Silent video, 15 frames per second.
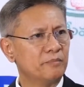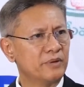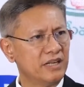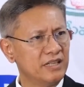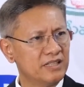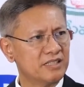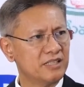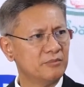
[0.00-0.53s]

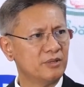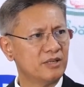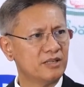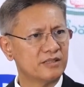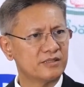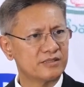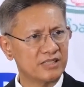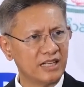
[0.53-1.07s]
predictable
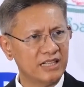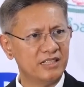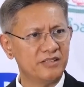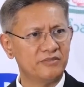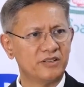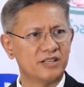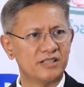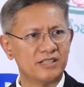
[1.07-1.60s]

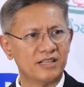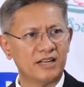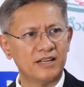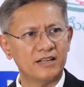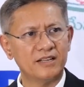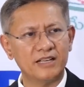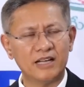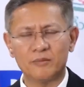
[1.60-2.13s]
scientific
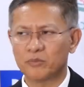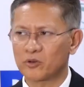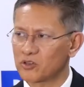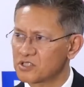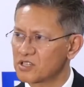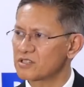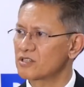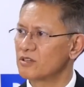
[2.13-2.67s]
challenge our
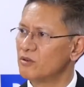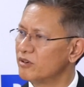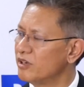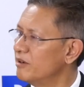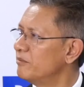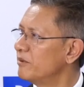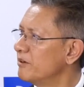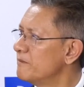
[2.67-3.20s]
process lo
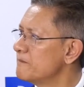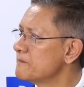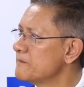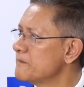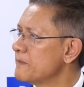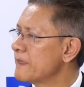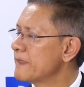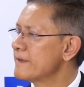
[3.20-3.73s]
unnam manam.
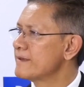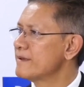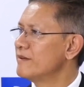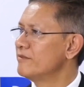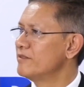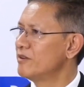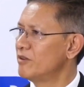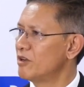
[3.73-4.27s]

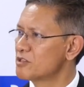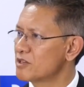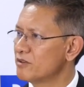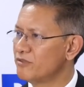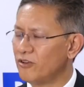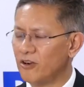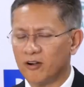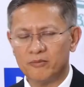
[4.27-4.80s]
We have also
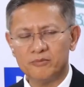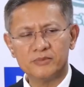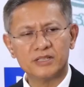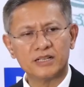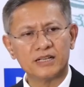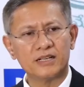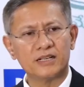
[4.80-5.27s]
formed